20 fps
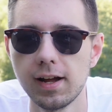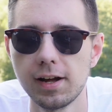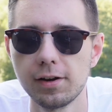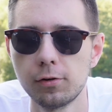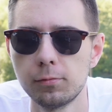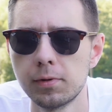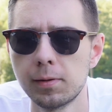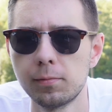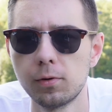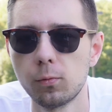I
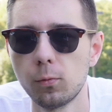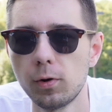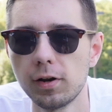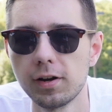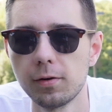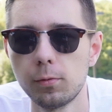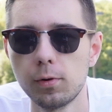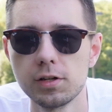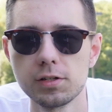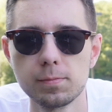don't remember what
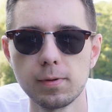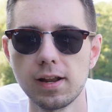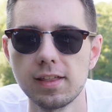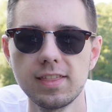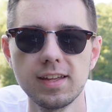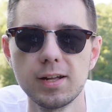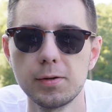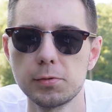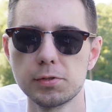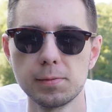it was, but I
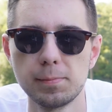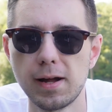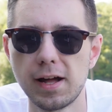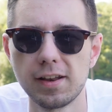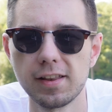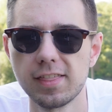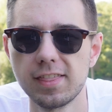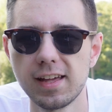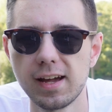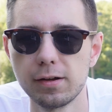think it was about
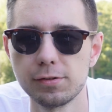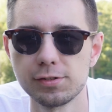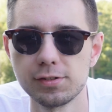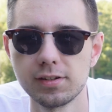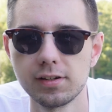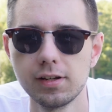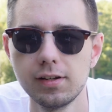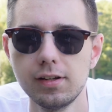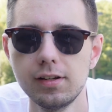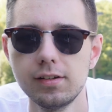
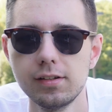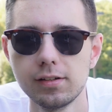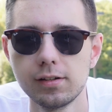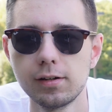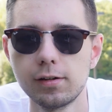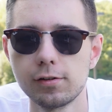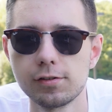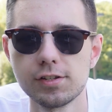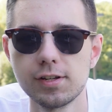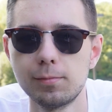1,000
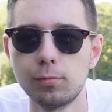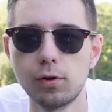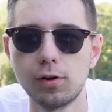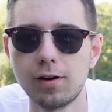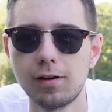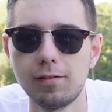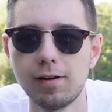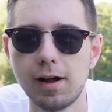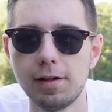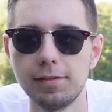or somewhere
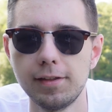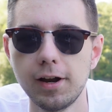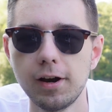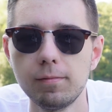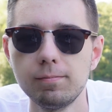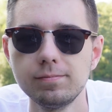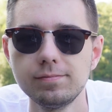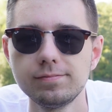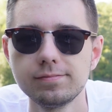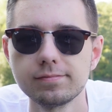around
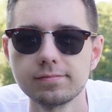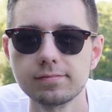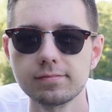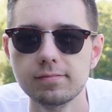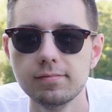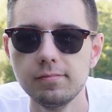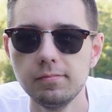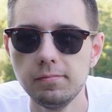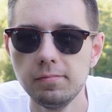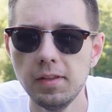there.
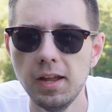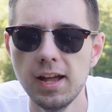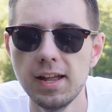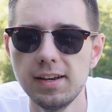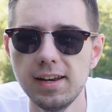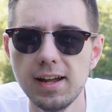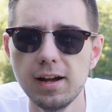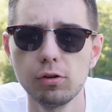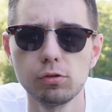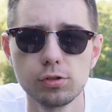
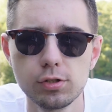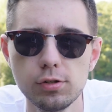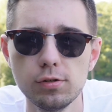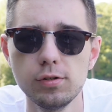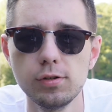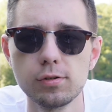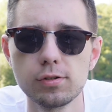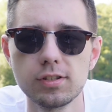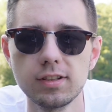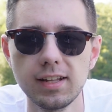And now, 2
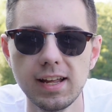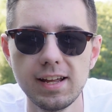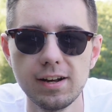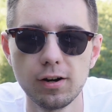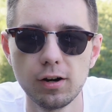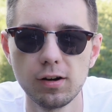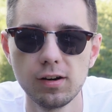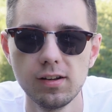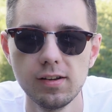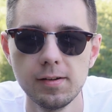years
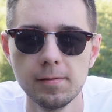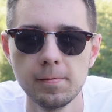later,